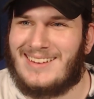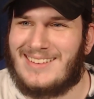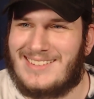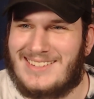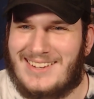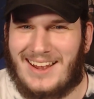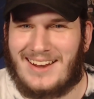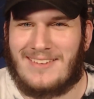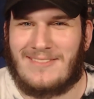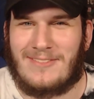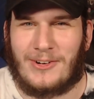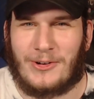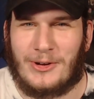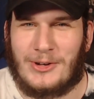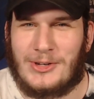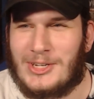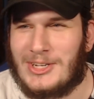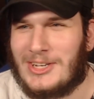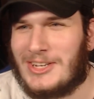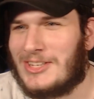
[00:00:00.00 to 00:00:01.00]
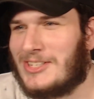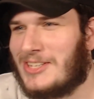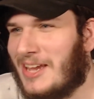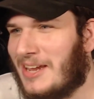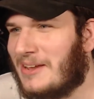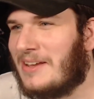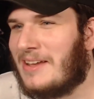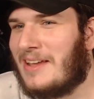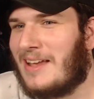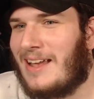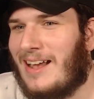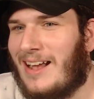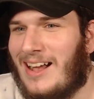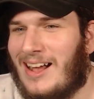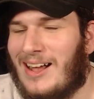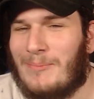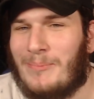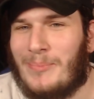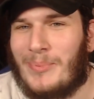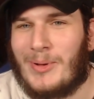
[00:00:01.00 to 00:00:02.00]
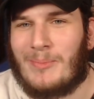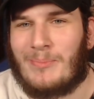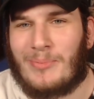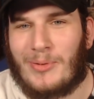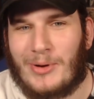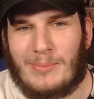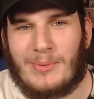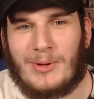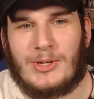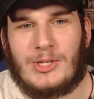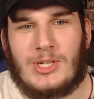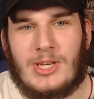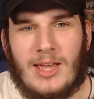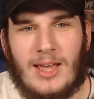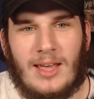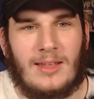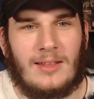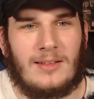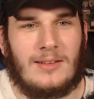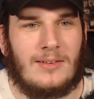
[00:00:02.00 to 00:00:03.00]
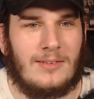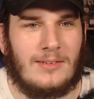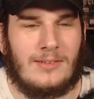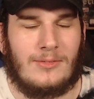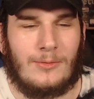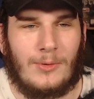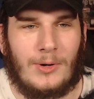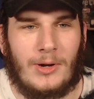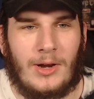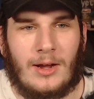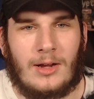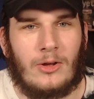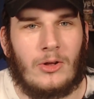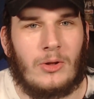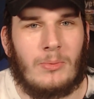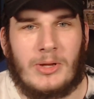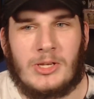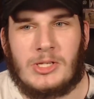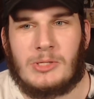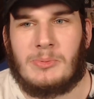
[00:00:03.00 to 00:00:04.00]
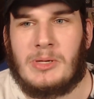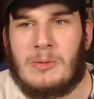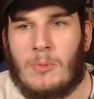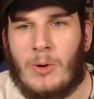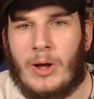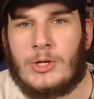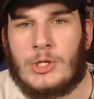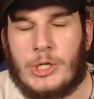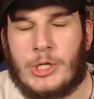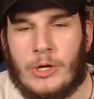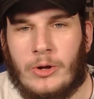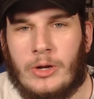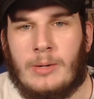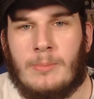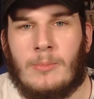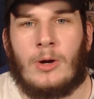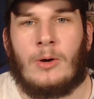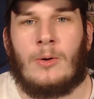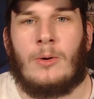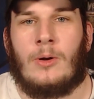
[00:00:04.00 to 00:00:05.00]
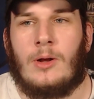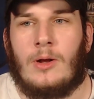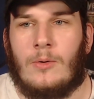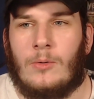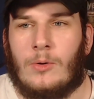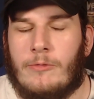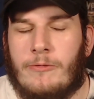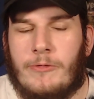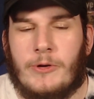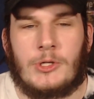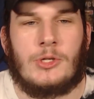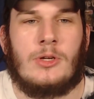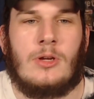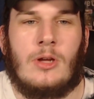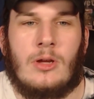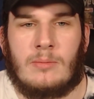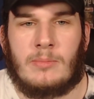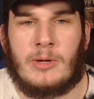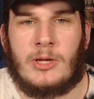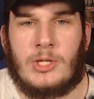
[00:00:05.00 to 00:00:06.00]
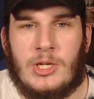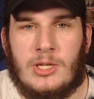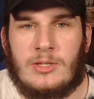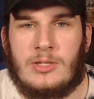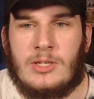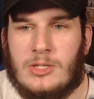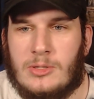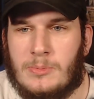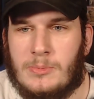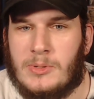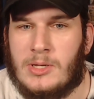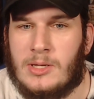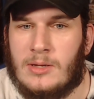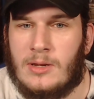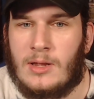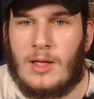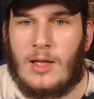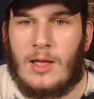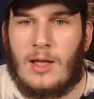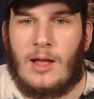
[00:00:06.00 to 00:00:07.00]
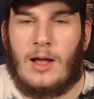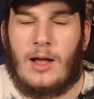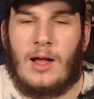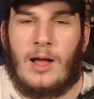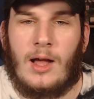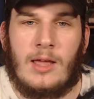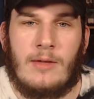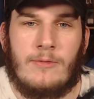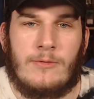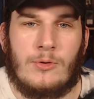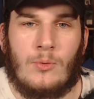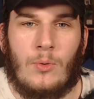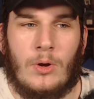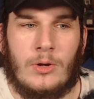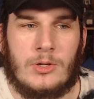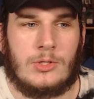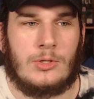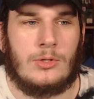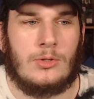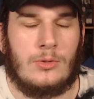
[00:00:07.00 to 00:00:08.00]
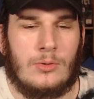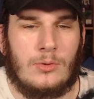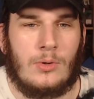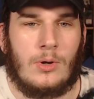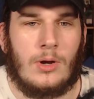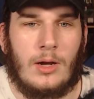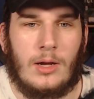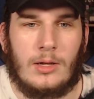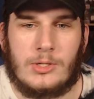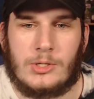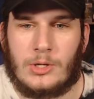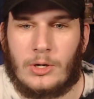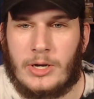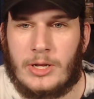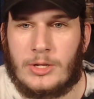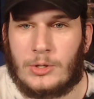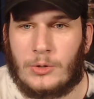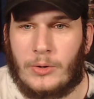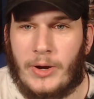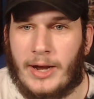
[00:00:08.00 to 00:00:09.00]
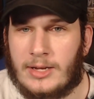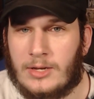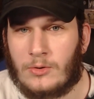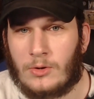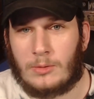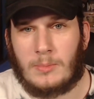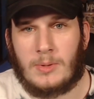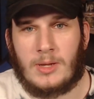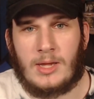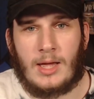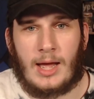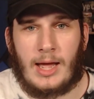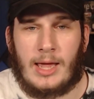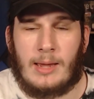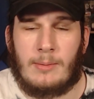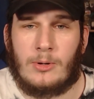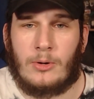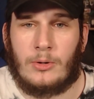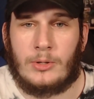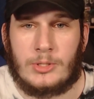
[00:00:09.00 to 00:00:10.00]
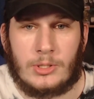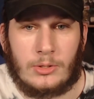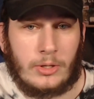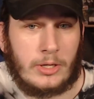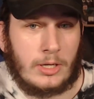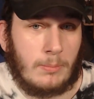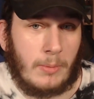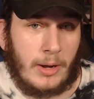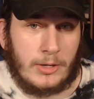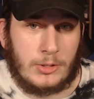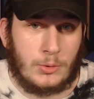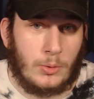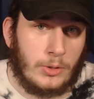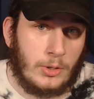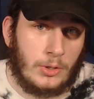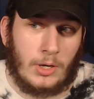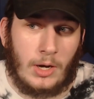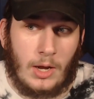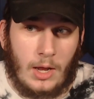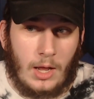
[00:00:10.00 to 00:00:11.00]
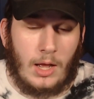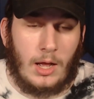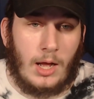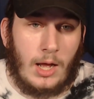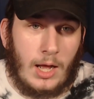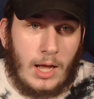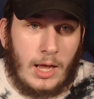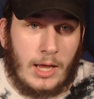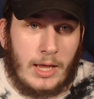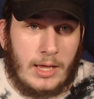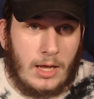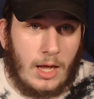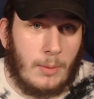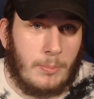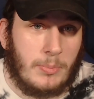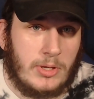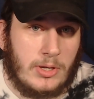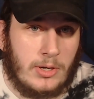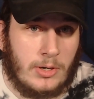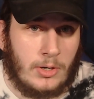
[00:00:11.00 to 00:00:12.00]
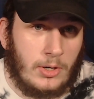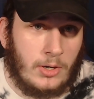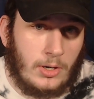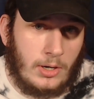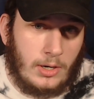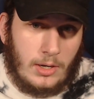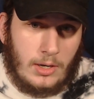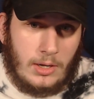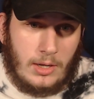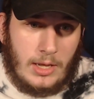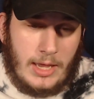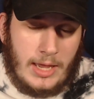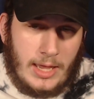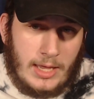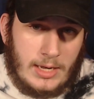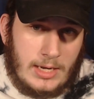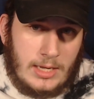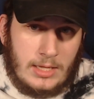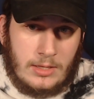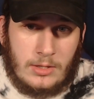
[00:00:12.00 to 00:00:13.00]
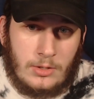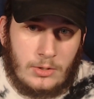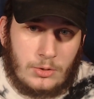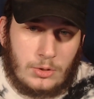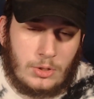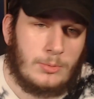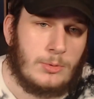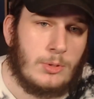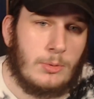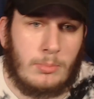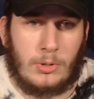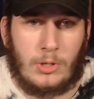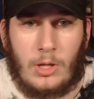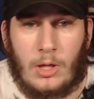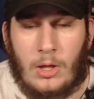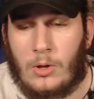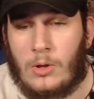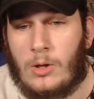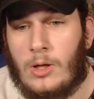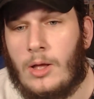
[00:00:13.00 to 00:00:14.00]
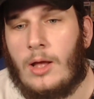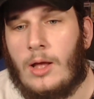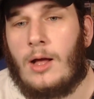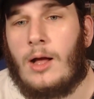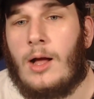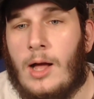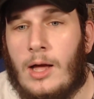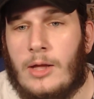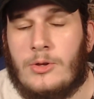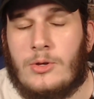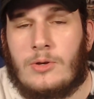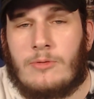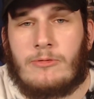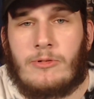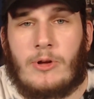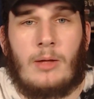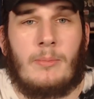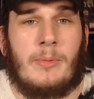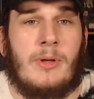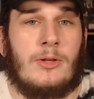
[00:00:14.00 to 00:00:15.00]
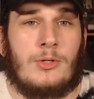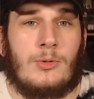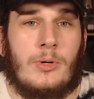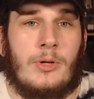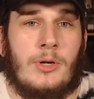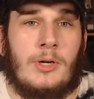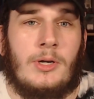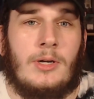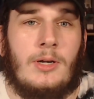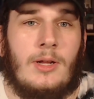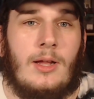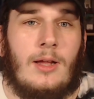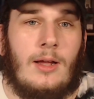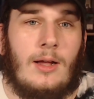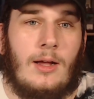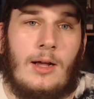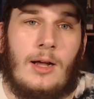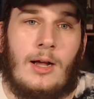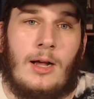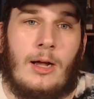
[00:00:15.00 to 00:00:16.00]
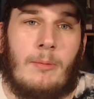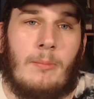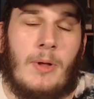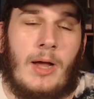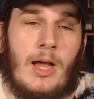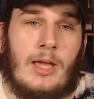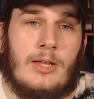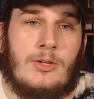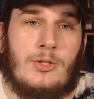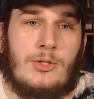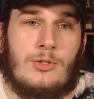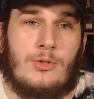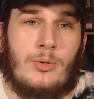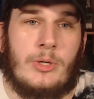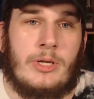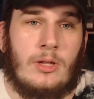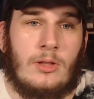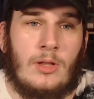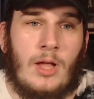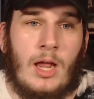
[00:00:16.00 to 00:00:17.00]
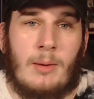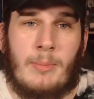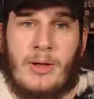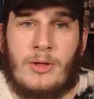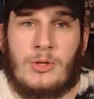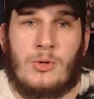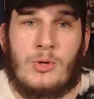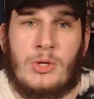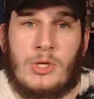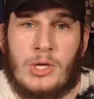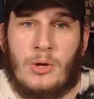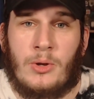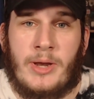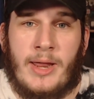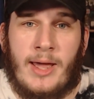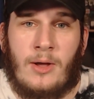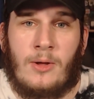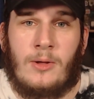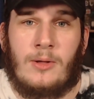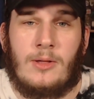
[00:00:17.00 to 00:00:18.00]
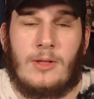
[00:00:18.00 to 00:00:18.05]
It's kind of cringy to say, but pretty much, yeah, we're not going by SpeedYGO anymore. We're officially going by JT Speed. If you want to start interacting with me, I am going to link my Twitter up here and in the description below. You can follow me on Twitter. I tweet a lot about Yu-Gi-Oh now.